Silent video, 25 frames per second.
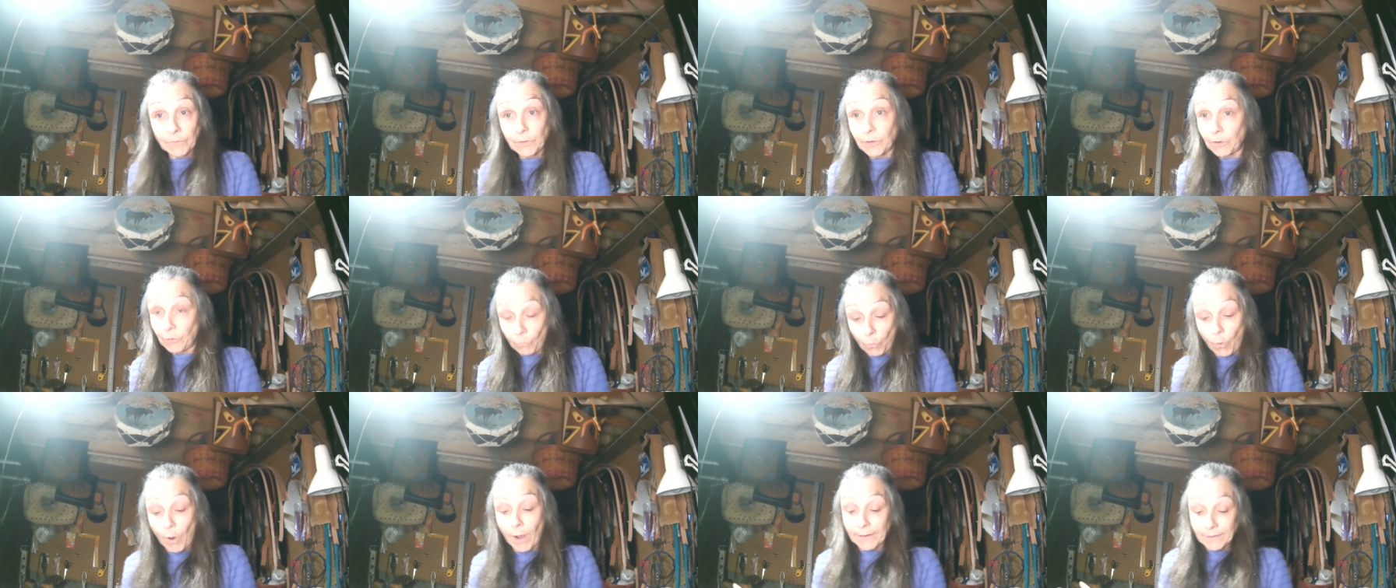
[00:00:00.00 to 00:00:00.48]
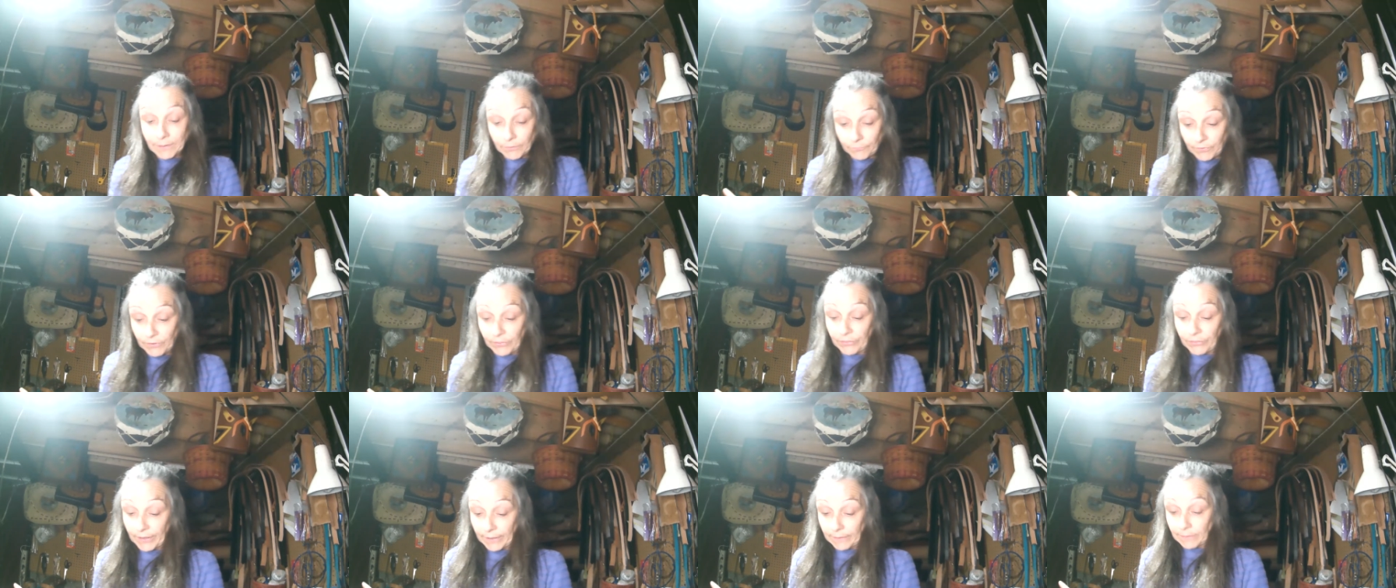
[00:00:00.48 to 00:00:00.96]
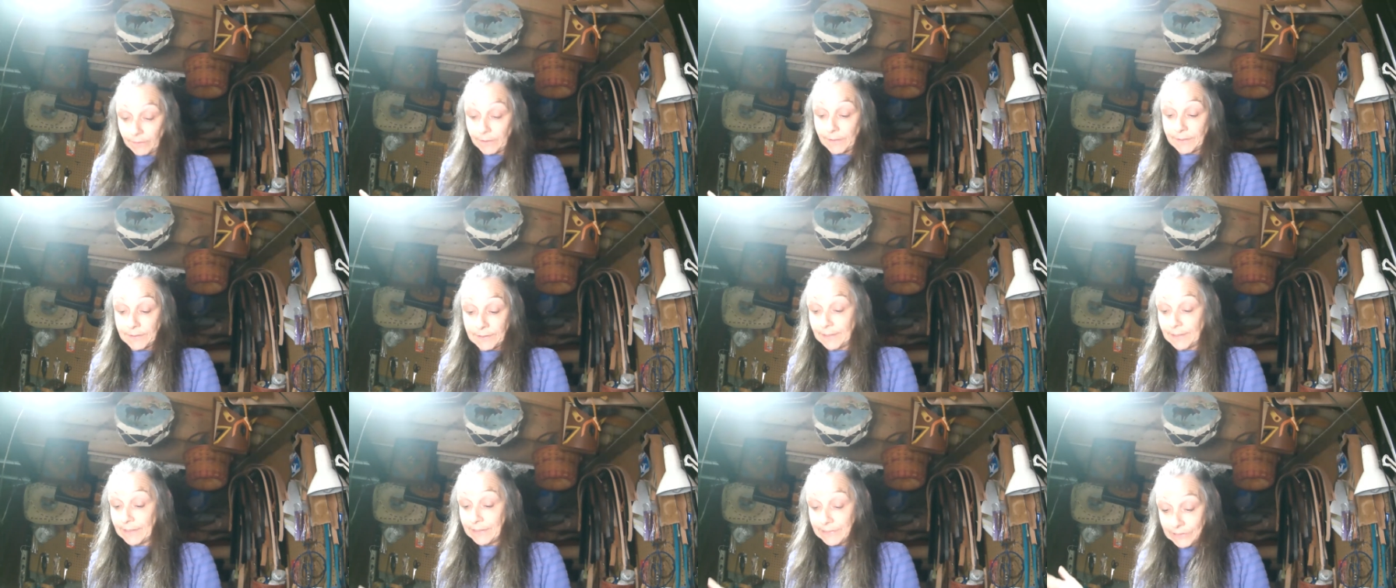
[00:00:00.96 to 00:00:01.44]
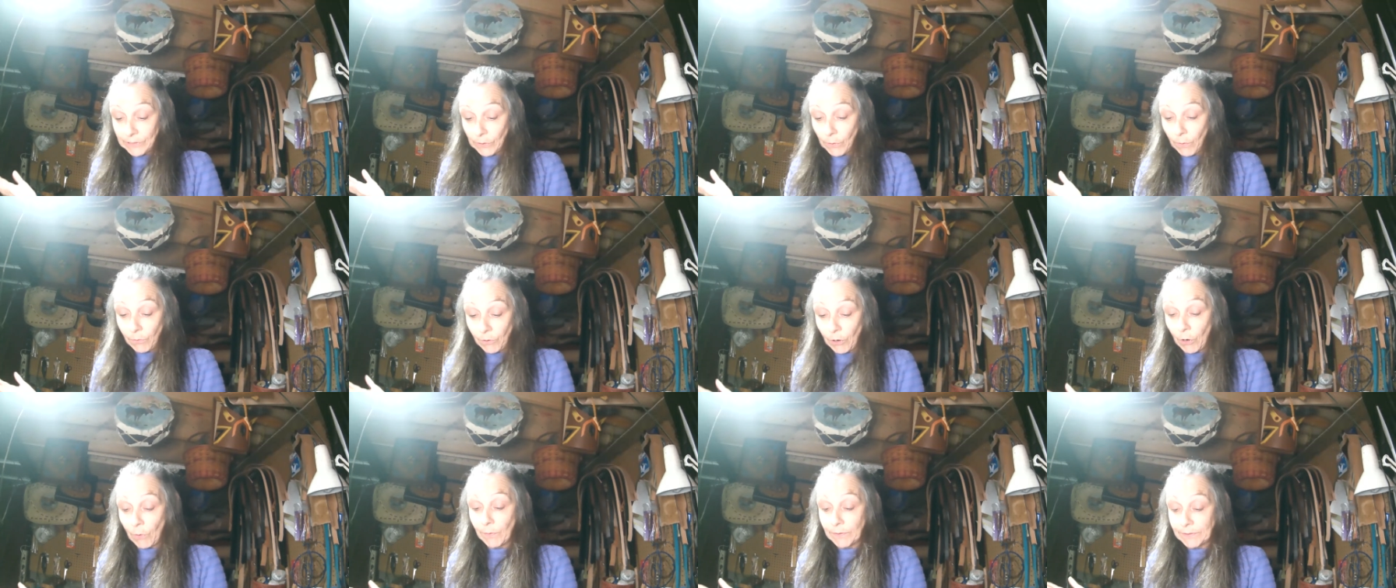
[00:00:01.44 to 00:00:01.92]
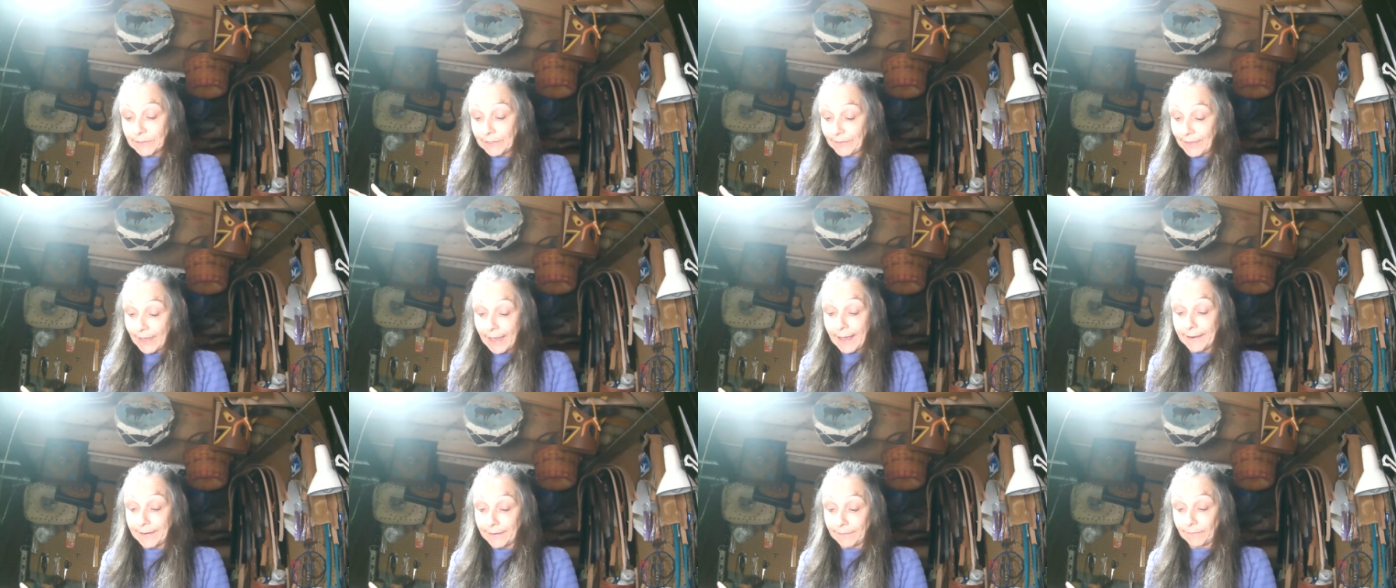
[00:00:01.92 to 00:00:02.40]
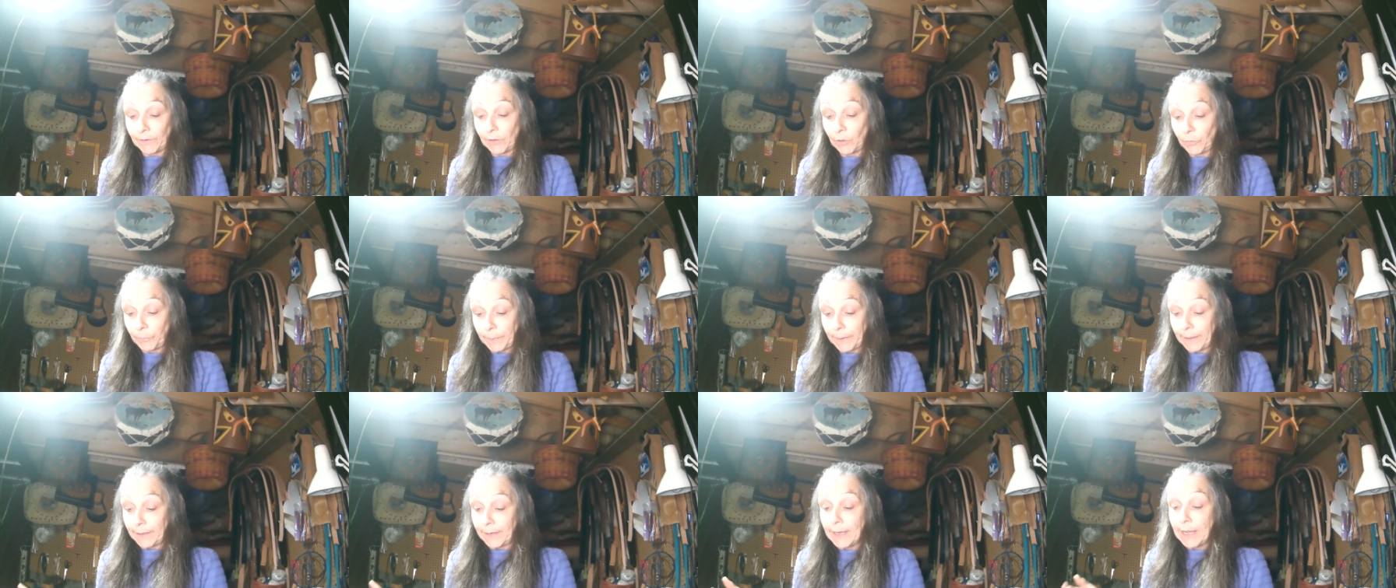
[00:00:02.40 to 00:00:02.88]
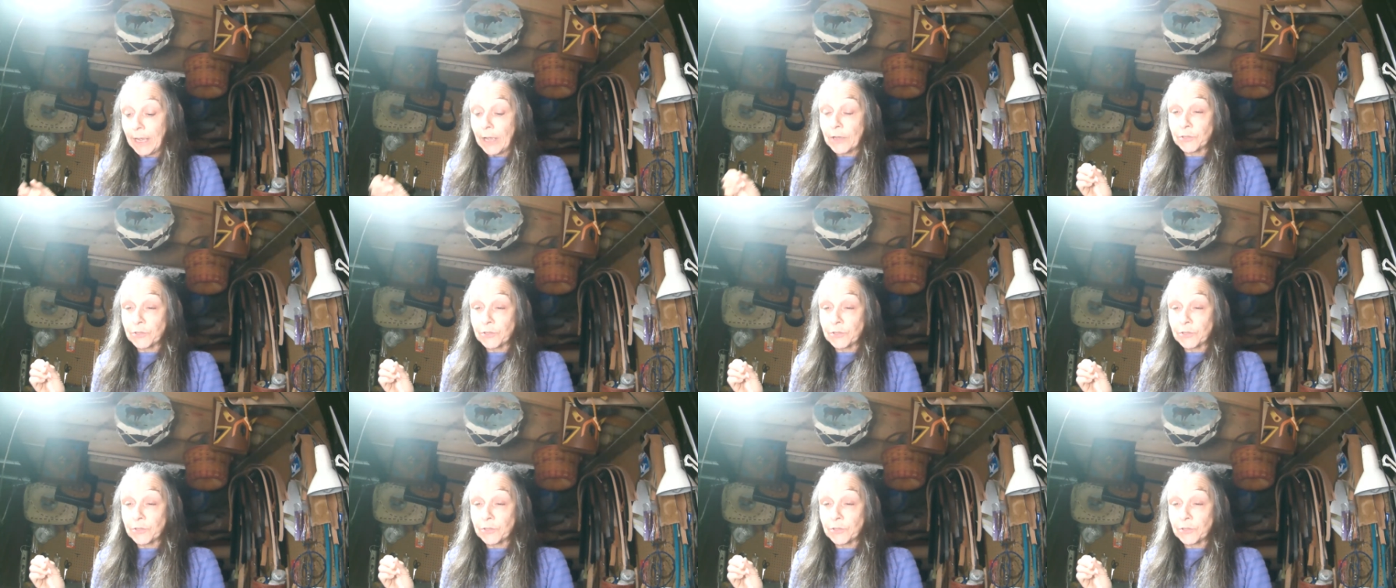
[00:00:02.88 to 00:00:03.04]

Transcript: you want different thicknesses. So I'll go into that a little bit.